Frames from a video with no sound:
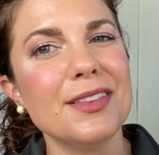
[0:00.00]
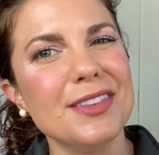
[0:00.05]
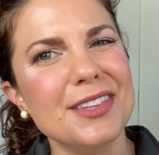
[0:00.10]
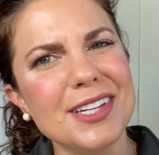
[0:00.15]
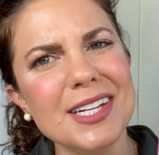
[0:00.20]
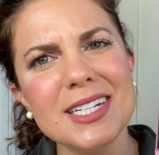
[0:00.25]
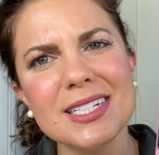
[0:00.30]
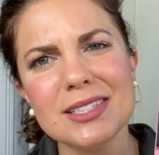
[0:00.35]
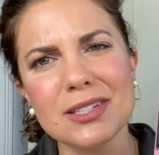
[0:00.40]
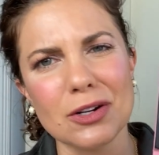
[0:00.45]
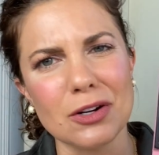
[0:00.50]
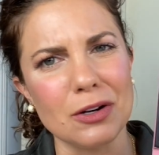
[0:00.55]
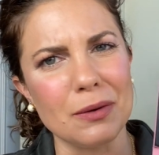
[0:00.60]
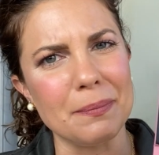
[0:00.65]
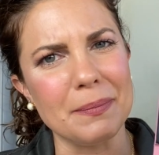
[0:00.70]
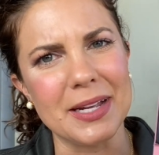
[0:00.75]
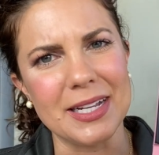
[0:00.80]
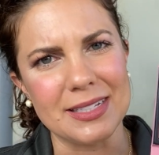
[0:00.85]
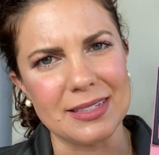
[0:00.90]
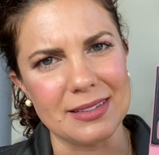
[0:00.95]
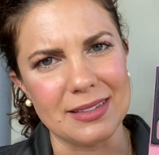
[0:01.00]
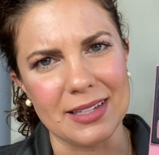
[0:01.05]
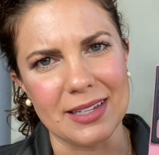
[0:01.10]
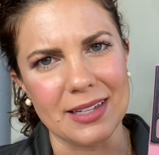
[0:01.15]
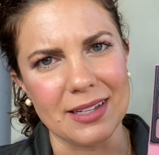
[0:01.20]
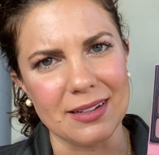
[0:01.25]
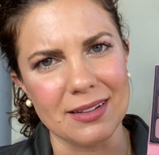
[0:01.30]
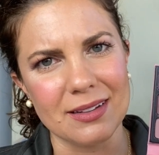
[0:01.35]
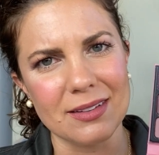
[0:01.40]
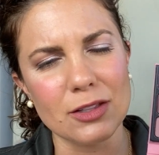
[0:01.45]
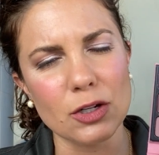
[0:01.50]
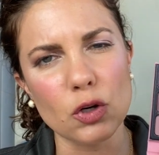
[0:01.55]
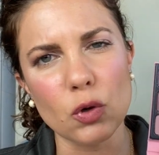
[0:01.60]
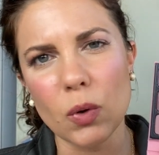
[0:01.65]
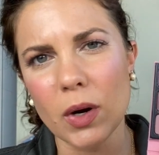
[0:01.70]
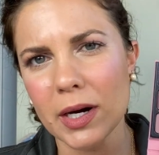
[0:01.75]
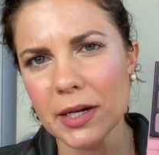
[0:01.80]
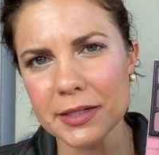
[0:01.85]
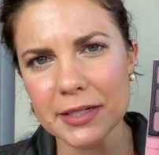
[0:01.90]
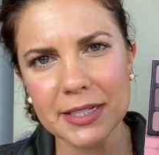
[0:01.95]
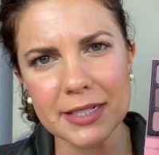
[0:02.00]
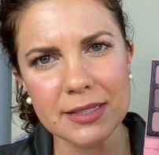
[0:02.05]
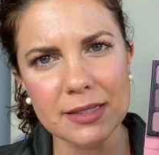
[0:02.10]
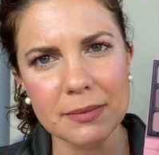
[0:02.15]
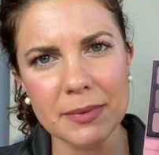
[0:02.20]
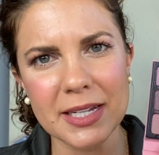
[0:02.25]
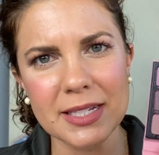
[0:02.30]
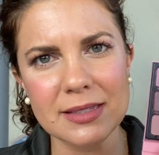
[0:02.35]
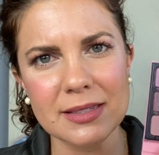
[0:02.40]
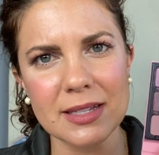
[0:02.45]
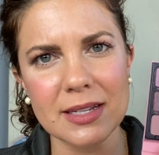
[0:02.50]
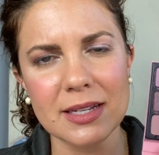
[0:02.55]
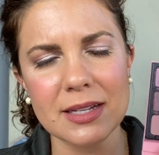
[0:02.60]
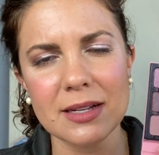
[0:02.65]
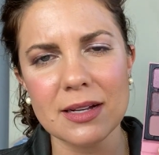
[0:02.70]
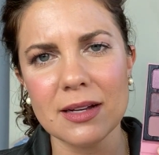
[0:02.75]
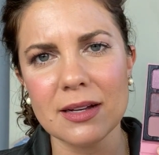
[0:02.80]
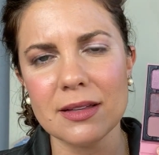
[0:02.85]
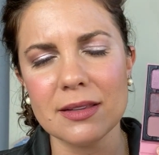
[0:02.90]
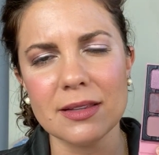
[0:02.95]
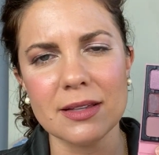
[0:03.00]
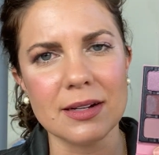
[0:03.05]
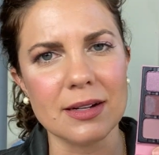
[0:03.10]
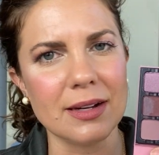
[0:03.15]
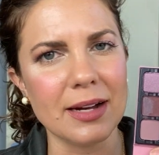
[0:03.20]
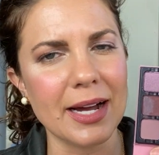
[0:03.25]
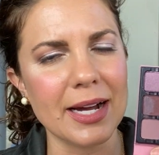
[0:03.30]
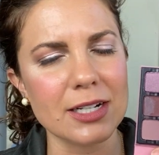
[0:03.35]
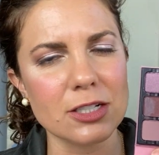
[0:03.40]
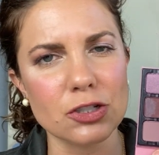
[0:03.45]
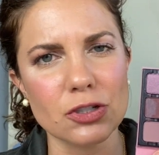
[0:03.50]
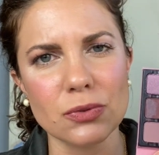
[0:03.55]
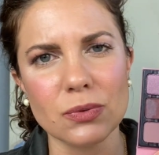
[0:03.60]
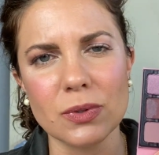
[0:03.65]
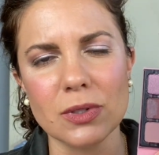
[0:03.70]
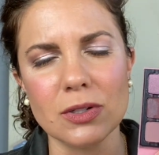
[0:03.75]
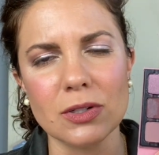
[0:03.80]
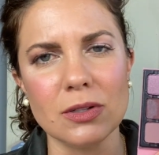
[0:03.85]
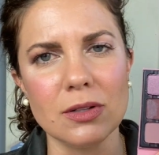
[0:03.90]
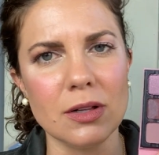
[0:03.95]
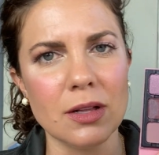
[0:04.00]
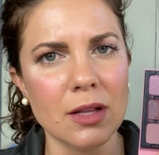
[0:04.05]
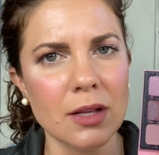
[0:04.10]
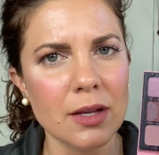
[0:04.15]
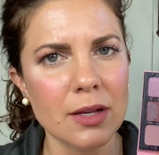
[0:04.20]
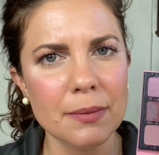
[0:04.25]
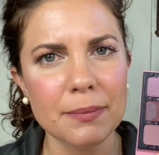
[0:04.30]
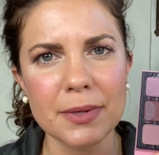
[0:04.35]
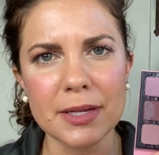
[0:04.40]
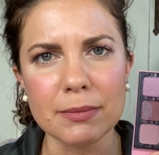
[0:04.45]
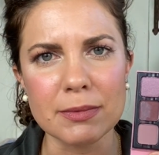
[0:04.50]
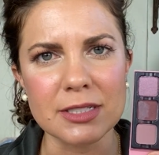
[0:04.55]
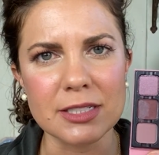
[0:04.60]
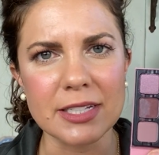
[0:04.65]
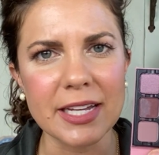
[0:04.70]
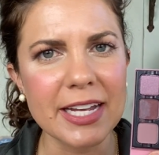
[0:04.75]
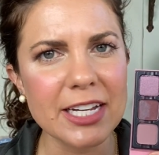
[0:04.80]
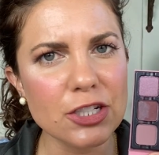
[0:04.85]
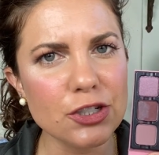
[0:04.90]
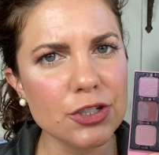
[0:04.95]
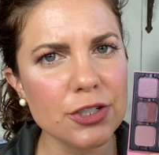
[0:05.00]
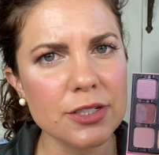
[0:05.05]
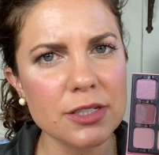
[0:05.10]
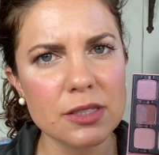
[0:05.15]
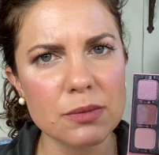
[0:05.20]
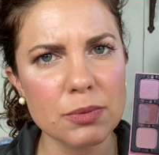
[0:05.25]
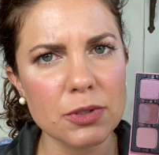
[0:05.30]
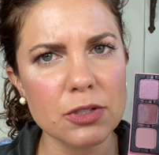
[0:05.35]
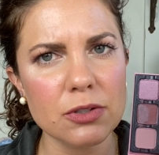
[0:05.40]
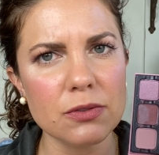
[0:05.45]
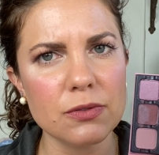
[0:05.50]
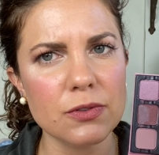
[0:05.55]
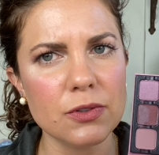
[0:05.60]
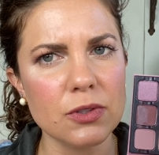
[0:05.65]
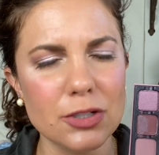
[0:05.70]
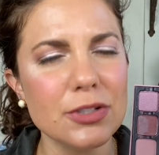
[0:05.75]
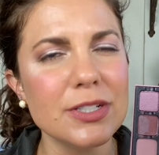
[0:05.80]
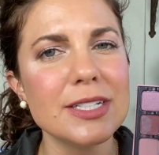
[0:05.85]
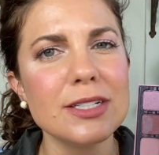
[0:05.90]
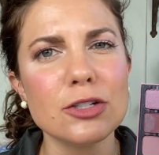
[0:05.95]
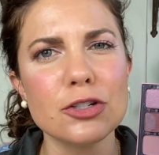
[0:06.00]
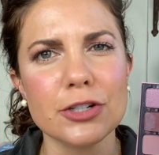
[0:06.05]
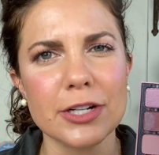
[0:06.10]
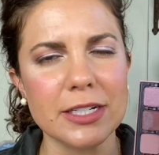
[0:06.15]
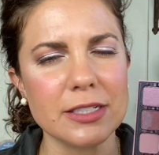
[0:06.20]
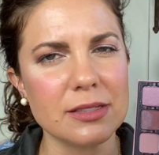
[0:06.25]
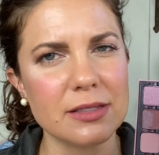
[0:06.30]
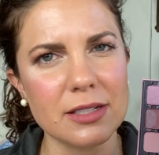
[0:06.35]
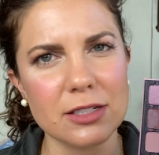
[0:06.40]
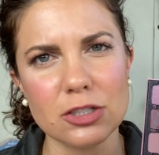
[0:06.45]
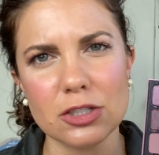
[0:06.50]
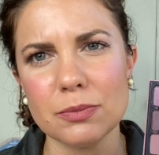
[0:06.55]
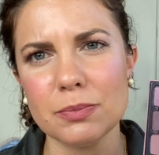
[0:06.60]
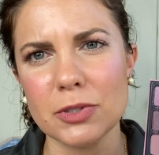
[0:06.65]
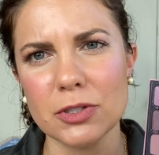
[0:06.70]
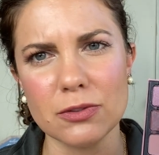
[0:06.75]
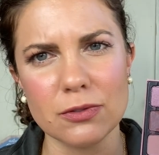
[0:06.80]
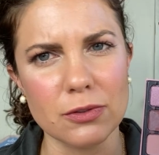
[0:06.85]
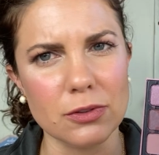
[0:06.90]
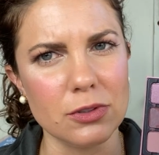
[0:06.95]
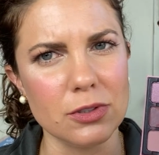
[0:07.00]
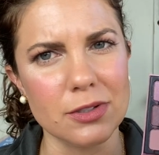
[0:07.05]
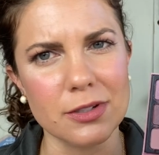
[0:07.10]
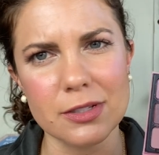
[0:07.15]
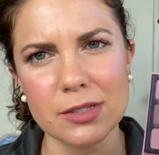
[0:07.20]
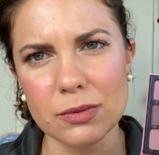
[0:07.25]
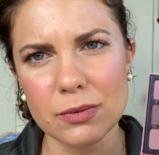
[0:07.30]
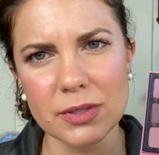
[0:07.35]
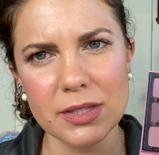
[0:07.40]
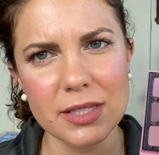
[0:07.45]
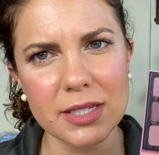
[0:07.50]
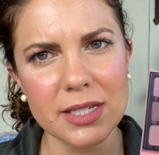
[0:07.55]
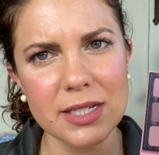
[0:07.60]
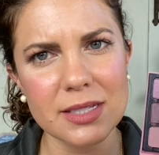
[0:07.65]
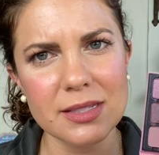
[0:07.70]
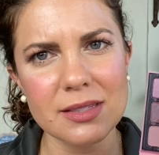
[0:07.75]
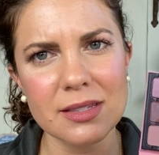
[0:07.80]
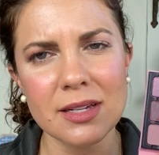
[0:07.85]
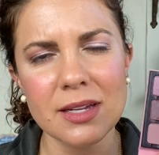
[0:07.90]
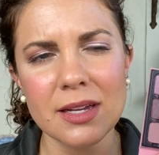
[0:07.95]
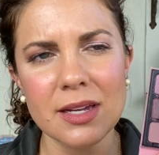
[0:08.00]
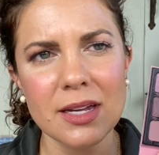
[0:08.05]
These are amazing. The quality is amazing. The actual pigmentation is beautiful. You can create such beautiful looks with these.